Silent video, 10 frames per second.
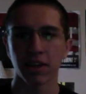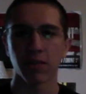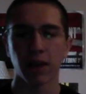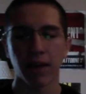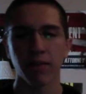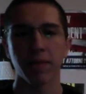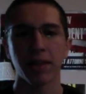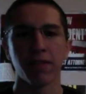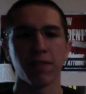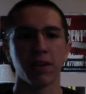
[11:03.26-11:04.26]
how he
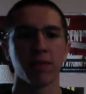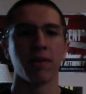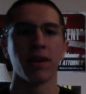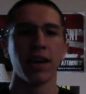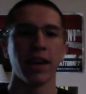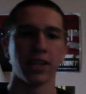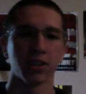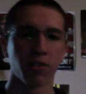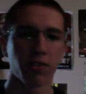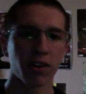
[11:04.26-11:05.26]
made the film, his
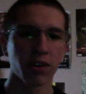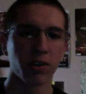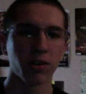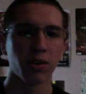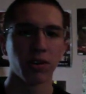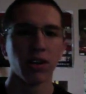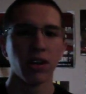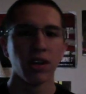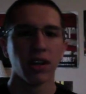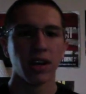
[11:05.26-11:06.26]
overall goal.
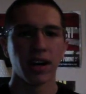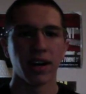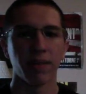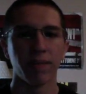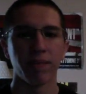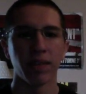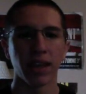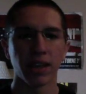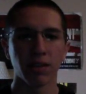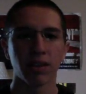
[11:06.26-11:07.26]
And
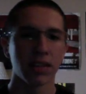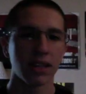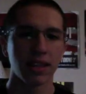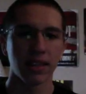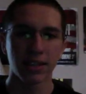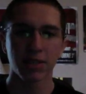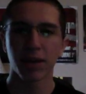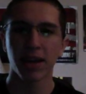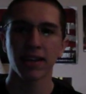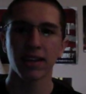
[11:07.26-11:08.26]
you learn that this
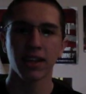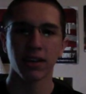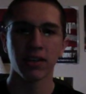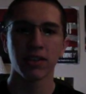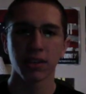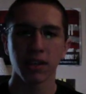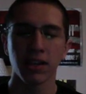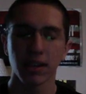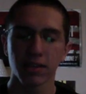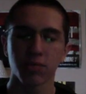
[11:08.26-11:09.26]
man,
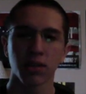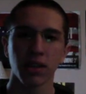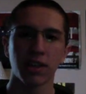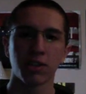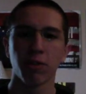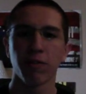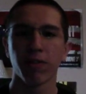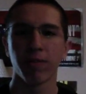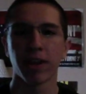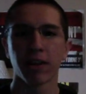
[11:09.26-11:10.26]
he is really a true
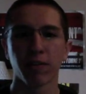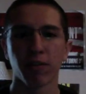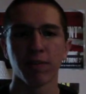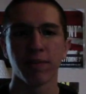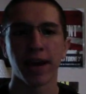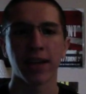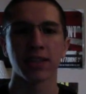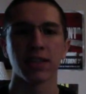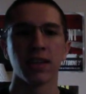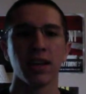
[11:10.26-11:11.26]
filmmaker, full of
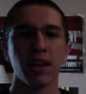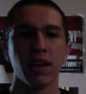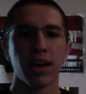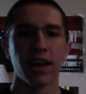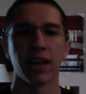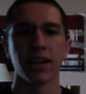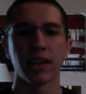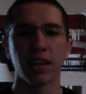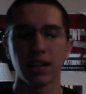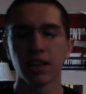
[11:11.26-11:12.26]
passion, and
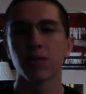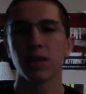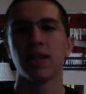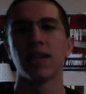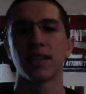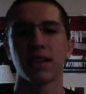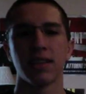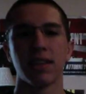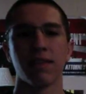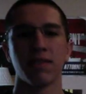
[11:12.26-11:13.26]
he does what he does because he
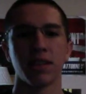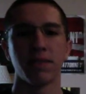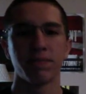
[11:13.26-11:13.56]
loves it.